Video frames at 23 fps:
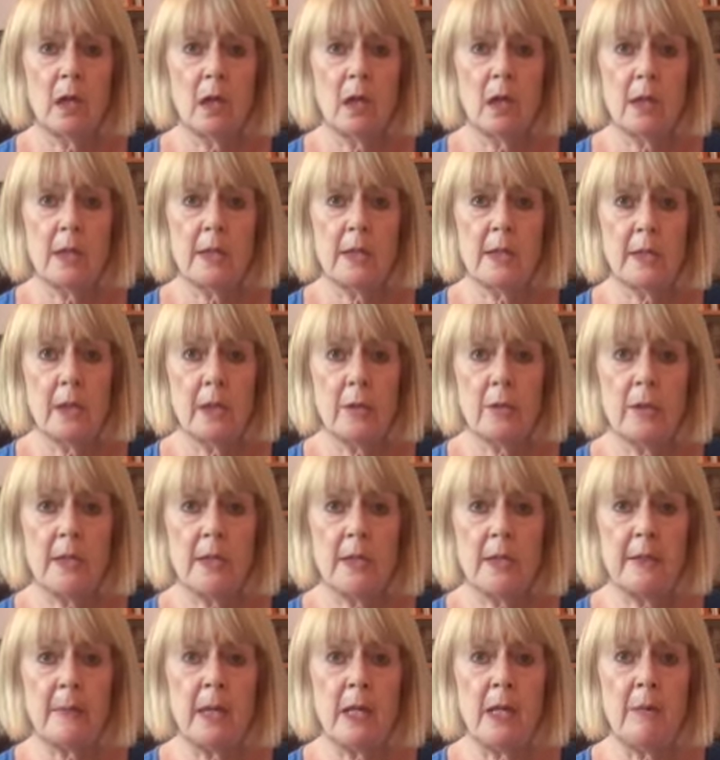And so
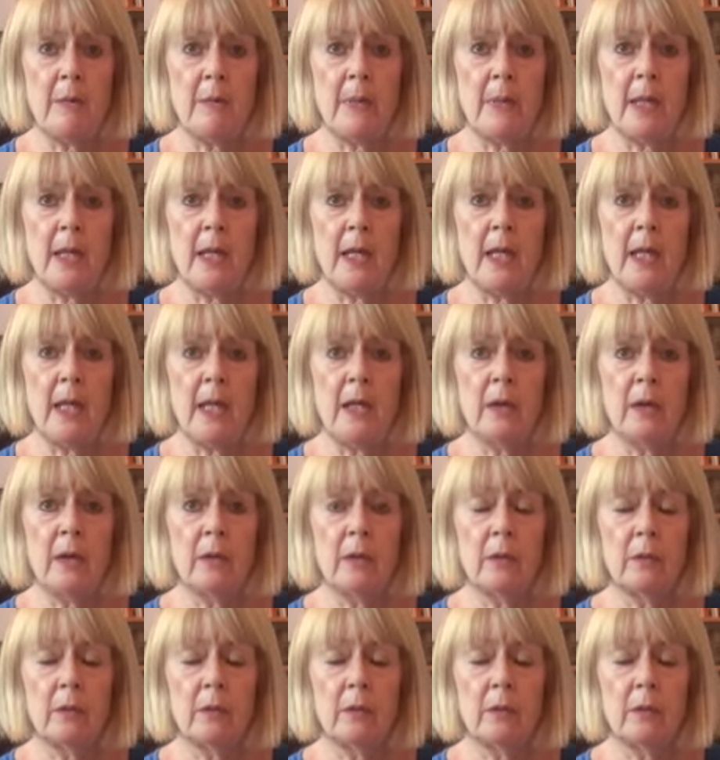this might be